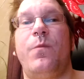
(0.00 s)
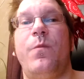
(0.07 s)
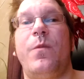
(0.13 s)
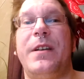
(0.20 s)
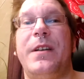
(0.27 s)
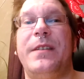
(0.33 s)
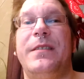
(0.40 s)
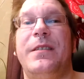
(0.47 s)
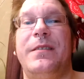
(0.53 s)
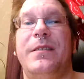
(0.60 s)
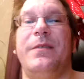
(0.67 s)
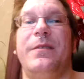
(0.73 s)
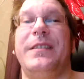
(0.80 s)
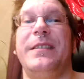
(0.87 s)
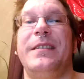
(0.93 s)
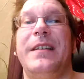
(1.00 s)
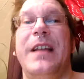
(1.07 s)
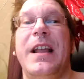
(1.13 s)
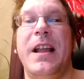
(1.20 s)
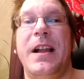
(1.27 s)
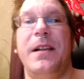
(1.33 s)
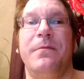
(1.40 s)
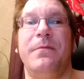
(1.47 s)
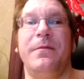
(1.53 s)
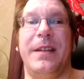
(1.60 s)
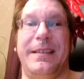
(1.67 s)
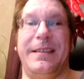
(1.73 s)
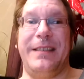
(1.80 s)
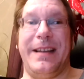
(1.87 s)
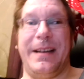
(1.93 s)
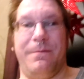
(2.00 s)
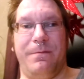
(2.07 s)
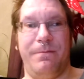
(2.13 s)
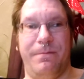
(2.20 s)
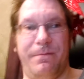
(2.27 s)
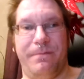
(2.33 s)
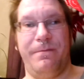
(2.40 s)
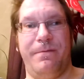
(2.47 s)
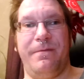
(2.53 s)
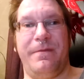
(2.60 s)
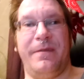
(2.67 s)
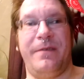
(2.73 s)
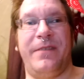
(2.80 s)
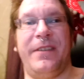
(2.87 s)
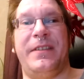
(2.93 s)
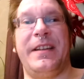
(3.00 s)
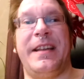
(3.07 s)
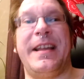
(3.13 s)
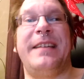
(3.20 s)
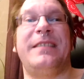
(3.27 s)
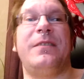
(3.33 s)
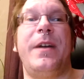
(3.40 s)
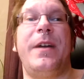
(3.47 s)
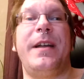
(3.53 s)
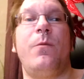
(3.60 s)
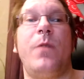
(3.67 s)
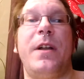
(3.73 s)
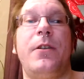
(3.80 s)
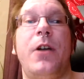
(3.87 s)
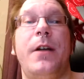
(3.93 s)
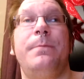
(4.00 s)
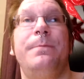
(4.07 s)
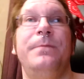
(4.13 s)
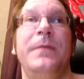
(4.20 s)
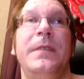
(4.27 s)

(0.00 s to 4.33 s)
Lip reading: One is like 50 k's away and whatnot.